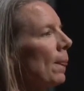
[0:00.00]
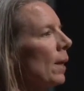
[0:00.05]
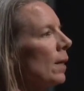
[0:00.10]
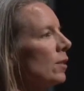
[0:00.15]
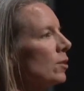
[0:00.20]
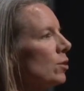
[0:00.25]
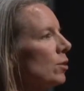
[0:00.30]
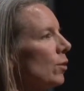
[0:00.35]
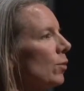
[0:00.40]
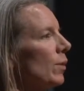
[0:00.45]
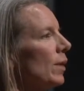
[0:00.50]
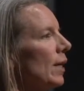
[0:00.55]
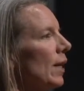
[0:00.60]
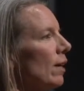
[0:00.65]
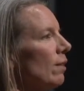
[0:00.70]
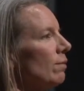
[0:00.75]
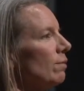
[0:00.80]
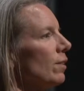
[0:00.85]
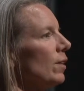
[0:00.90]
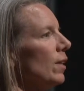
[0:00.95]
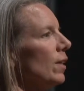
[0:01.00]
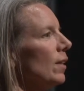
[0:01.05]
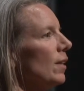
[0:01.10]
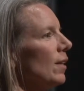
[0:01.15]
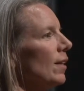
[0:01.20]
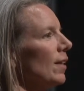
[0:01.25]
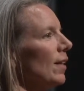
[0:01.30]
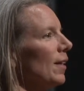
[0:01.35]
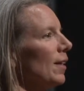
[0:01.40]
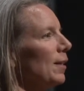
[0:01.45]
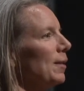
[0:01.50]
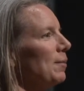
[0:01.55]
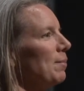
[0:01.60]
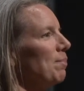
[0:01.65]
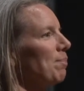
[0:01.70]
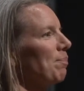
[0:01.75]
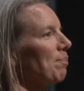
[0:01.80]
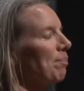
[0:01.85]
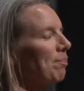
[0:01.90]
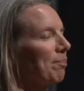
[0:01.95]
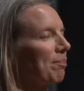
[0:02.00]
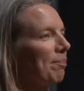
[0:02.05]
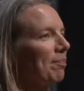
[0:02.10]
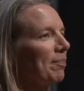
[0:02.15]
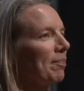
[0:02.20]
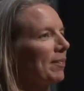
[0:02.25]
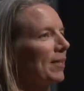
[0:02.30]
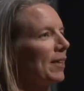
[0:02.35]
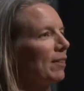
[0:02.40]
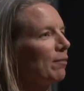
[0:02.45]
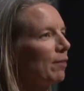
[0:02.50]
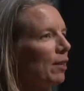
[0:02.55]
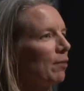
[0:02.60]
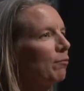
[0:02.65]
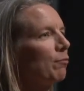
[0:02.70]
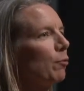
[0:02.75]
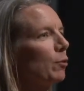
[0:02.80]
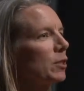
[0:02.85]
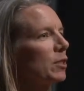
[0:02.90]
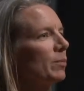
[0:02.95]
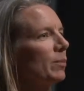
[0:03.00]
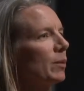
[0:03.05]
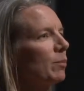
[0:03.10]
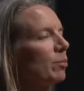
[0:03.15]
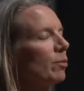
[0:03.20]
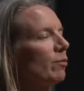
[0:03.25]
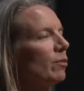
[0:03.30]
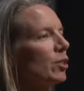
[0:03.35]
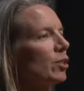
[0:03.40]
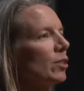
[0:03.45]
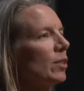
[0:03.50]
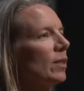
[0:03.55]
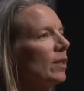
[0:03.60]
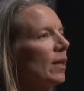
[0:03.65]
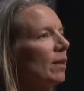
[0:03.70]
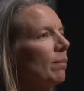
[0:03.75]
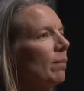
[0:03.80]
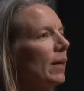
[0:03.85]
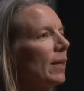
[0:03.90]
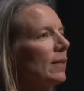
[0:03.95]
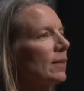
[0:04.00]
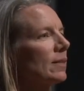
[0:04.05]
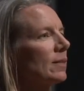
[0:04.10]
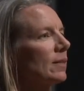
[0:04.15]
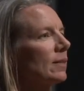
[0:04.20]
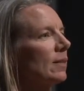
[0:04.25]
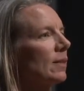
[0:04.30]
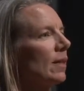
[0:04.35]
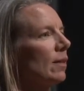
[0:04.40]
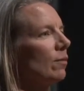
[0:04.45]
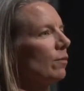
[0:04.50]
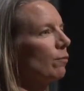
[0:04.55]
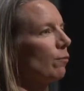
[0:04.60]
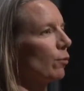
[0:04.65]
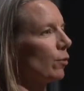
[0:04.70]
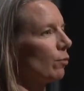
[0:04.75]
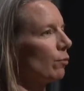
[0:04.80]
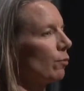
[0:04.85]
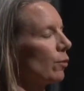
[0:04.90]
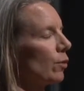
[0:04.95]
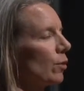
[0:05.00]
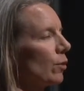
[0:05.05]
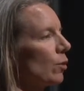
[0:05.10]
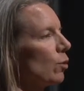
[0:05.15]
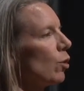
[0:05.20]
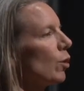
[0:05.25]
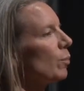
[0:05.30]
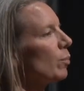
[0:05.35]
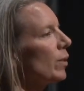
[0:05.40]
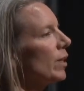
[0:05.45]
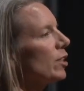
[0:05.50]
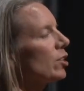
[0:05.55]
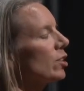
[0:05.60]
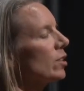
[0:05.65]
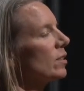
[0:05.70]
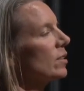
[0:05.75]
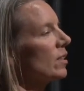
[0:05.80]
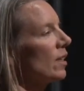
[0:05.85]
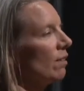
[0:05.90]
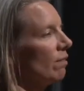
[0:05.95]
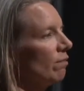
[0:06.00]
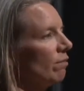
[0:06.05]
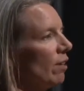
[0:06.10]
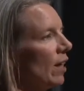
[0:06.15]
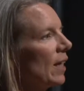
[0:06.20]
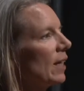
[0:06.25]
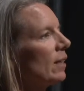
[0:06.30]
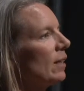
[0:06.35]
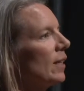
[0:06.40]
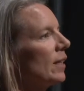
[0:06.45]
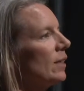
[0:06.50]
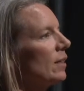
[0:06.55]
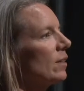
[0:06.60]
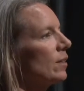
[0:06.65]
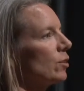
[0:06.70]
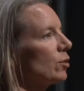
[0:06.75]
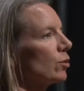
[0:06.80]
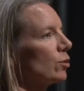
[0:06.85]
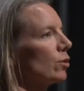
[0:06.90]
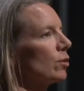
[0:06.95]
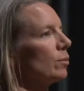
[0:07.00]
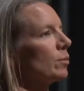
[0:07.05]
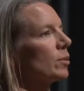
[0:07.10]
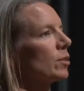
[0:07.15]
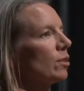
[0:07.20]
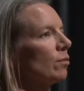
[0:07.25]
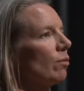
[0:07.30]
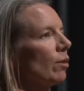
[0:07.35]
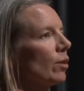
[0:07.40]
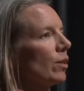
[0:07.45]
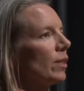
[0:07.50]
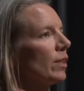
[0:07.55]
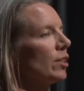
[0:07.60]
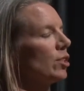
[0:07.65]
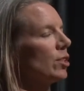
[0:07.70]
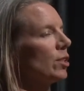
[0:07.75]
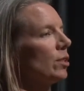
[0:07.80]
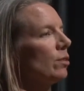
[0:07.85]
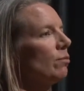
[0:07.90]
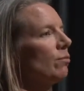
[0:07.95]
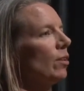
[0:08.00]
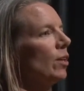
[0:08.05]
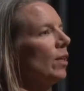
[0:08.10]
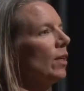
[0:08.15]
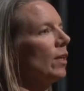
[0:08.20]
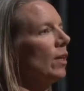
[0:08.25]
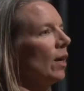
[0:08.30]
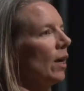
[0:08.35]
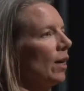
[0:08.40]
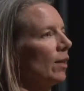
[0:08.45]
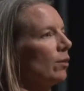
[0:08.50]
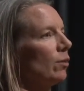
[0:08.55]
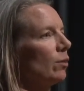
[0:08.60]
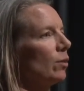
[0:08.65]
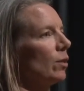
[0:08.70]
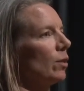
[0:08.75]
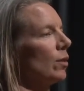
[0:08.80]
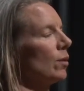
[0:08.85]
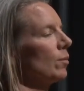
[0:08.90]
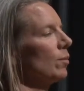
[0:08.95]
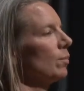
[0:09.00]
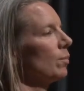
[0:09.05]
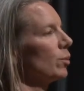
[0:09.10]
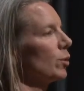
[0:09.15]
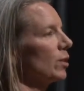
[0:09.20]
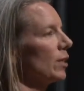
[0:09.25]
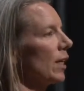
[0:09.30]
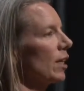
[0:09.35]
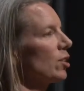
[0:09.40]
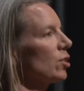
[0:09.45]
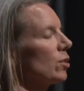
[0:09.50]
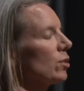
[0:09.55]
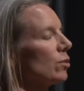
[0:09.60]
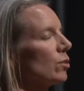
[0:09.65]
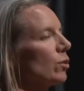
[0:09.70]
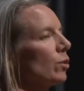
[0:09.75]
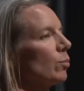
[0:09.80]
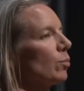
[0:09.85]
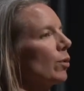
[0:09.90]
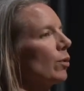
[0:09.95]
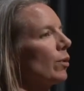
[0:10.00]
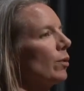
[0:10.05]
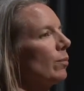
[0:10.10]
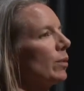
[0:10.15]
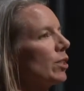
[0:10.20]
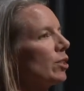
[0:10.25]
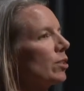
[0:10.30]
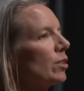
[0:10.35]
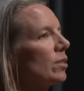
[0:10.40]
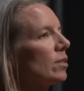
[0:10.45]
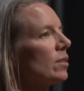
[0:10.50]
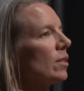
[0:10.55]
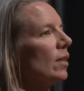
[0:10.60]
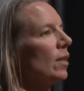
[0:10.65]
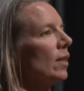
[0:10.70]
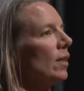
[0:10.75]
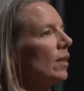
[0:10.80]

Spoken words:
And so we have an enforcement provision that makes that for corporations that violate the terms of our initiative, either the protections or the prohibitions,